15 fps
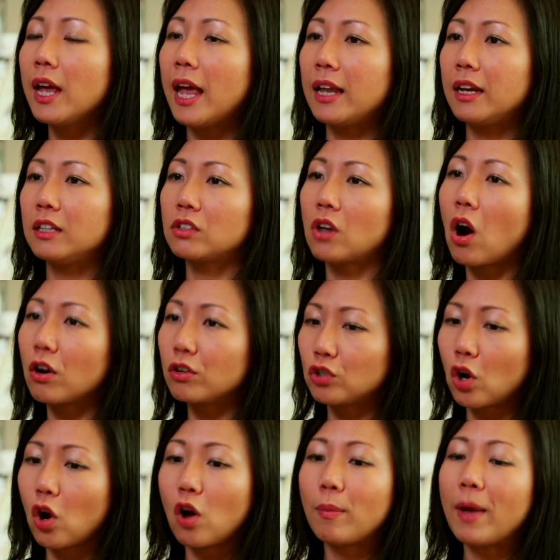and it's our
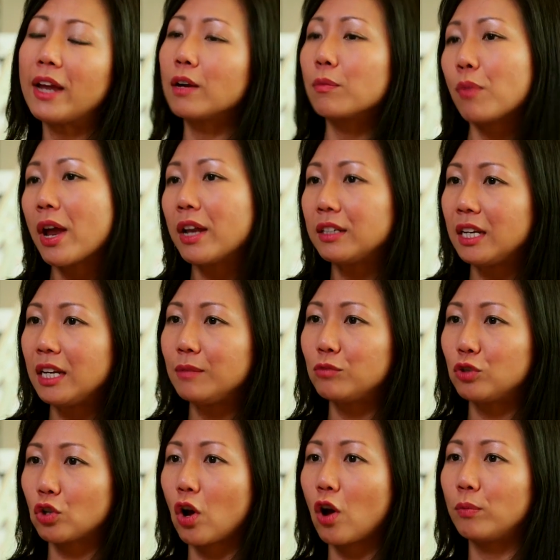job and the brand
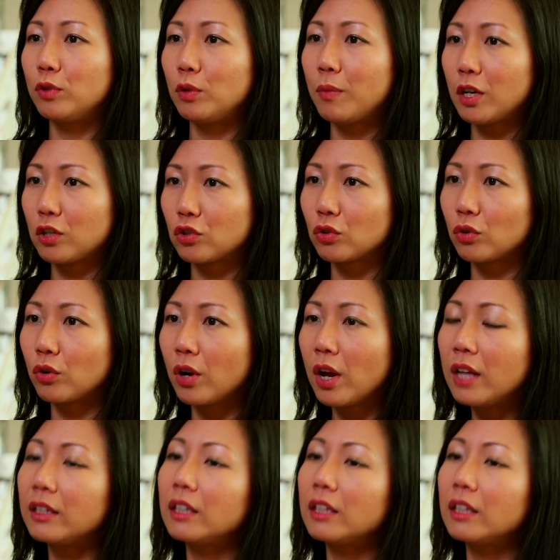team's job to make sure